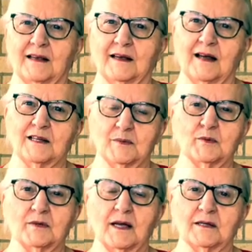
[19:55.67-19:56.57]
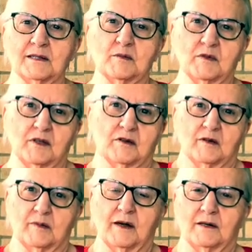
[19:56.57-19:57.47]
I suppose, somebody heard
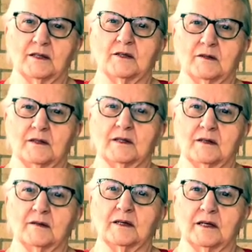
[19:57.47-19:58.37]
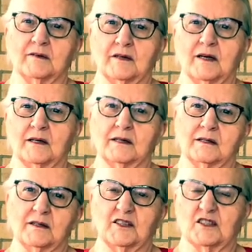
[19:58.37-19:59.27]
about it, you know, and whatever,
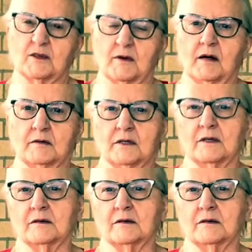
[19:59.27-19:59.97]
it gets around, you know.